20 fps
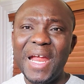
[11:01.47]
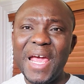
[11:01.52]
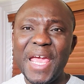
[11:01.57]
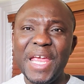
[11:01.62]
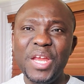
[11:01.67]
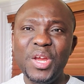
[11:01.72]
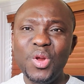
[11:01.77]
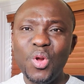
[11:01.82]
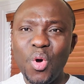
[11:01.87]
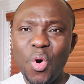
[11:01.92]
I
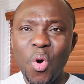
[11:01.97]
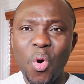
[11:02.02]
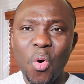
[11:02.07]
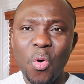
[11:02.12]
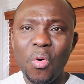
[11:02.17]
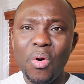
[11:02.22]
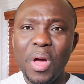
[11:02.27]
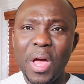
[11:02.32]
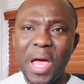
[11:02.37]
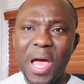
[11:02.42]

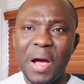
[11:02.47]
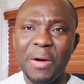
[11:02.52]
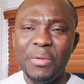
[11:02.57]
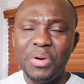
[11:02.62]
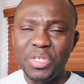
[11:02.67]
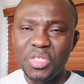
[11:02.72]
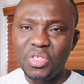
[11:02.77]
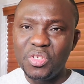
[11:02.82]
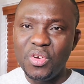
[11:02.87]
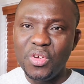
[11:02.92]
know I
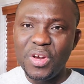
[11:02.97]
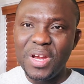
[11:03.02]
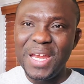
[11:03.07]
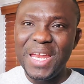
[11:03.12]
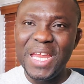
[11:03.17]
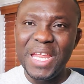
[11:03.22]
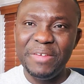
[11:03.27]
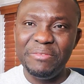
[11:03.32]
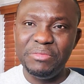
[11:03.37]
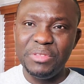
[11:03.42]
was going to
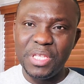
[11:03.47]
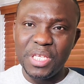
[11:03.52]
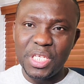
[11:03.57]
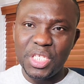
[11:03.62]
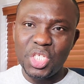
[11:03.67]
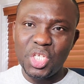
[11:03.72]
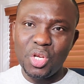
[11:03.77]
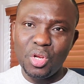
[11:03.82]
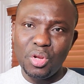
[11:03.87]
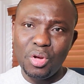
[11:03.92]
live
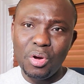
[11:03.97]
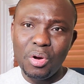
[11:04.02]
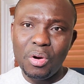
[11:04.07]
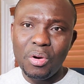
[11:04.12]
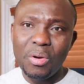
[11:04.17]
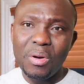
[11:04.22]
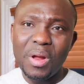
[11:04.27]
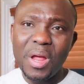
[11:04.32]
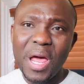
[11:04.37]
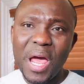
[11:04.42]
this
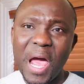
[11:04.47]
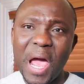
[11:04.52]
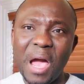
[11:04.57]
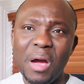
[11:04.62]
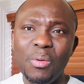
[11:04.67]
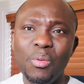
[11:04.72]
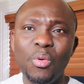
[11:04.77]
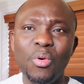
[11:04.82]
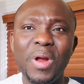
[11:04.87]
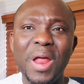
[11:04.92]
long, I
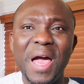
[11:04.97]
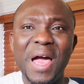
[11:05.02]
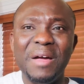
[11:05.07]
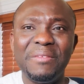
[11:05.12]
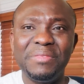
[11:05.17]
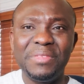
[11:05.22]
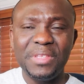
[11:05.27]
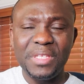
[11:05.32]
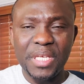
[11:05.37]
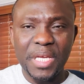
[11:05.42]
would
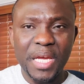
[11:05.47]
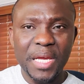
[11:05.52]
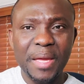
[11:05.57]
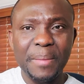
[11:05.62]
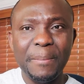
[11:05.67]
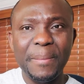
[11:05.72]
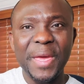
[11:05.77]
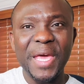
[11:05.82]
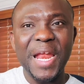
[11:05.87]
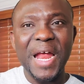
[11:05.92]
have
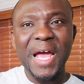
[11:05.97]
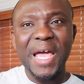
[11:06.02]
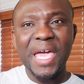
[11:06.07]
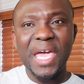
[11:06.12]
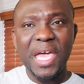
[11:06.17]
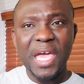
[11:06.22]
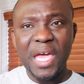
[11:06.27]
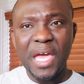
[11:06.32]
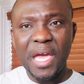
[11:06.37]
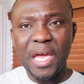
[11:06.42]
take better
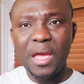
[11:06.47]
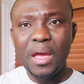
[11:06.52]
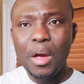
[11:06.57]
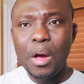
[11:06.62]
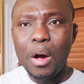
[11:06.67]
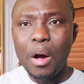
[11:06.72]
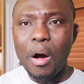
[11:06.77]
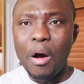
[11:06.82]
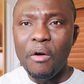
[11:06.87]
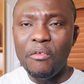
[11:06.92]
care
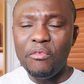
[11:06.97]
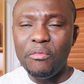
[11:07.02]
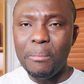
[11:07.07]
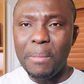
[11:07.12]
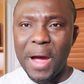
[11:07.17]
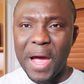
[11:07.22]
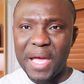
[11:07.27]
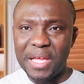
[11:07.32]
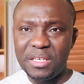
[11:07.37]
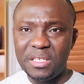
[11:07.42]
of
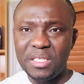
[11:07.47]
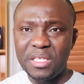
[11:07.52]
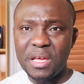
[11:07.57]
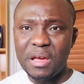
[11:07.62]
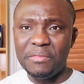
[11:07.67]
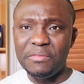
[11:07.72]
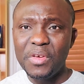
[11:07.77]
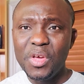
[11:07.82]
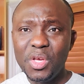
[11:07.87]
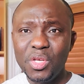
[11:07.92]

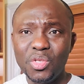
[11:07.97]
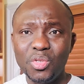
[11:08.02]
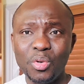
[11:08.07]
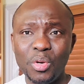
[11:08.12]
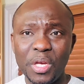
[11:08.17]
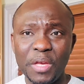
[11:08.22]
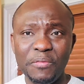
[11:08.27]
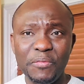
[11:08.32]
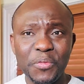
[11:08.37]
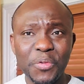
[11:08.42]
myself. So
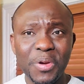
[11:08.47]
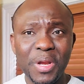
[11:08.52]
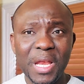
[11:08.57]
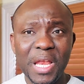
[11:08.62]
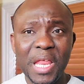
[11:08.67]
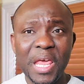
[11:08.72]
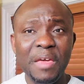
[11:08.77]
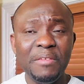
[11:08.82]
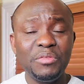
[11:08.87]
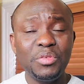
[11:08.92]
if you
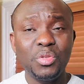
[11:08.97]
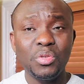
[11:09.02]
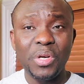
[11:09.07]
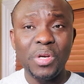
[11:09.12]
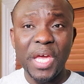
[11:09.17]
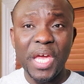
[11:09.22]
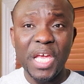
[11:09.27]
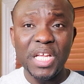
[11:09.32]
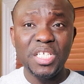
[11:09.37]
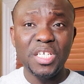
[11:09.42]
live to
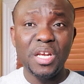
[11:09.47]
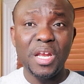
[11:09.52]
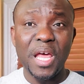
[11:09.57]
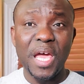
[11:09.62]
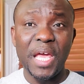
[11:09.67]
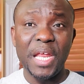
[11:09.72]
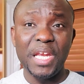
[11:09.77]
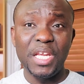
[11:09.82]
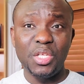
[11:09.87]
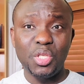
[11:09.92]
age
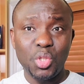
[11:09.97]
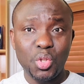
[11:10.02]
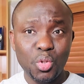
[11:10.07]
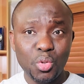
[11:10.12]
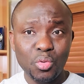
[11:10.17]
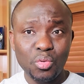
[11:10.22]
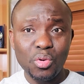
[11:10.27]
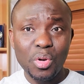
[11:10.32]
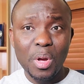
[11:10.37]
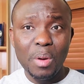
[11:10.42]

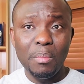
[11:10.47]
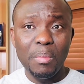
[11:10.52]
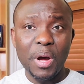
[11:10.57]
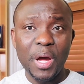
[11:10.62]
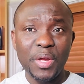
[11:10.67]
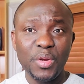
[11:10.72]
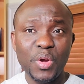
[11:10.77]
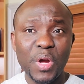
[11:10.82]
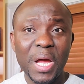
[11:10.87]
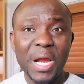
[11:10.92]
92,
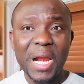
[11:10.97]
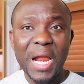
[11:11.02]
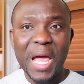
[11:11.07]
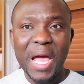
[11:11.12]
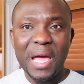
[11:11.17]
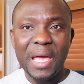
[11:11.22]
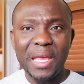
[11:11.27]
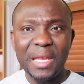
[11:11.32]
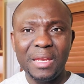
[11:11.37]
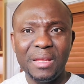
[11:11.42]
but you are
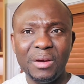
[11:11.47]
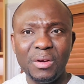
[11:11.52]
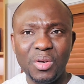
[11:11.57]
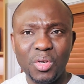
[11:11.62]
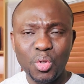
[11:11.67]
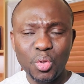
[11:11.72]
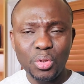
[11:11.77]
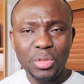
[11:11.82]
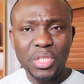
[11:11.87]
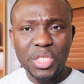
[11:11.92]
not in a
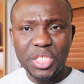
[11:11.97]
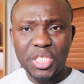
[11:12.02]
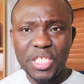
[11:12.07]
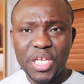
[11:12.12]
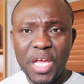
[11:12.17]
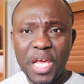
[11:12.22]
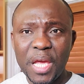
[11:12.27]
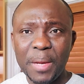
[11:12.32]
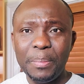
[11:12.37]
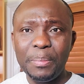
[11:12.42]
good
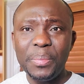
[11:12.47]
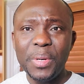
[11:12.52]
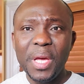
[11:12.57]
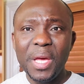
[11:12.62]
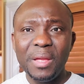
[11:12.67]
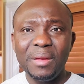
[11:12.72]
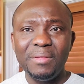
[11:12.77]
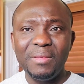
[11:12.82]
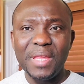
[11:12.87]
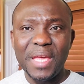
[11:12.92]
shape,
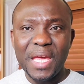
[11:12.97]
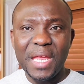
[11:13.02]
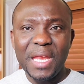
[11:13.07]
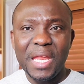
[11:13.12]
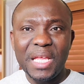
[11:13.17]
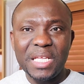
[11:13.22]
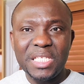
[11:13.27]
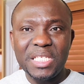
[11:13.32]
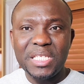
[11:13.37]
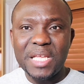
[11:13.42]
then
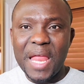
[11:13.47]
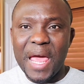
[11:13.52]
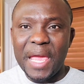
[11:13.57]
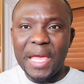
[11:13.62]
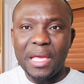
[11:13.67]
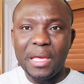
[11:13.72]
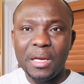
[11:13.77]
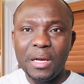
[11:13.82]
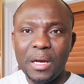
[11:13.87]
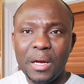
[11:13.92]
it's
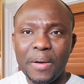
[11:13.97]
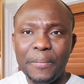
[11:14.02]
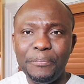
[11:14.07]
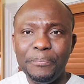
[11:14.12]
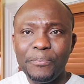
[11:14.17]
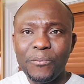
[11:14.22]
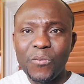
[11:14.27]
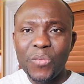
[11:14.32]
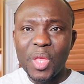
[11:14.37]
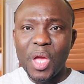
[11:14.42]
like
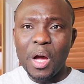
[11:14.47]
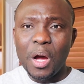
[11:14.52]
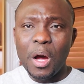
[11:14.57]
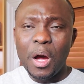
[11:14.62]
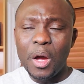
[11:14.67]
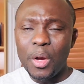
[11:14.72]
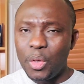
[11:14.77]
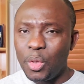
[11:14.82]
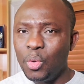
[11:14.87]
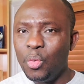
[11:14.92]

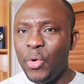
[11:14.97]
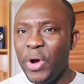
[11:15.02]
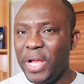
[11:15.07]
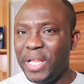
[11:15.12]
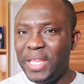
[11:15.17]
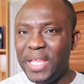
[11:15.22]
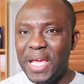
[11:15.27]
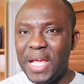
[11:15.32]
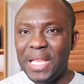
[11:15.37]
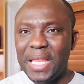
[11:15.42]
you were
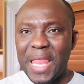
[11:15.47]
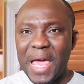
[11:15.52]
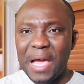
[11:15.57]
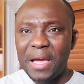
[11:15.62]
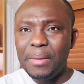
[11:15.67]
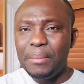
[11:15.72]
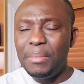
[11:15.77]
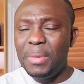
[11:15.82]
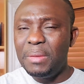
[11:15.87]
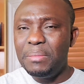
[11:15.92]
dead
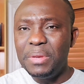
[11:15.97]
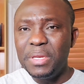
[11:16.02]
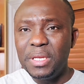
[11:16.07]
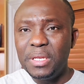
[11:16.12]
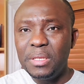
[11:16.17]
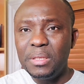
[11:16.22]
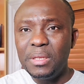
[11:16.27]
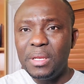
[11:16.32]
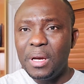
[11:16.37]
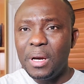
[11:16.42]
like
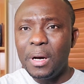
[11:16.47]
maybe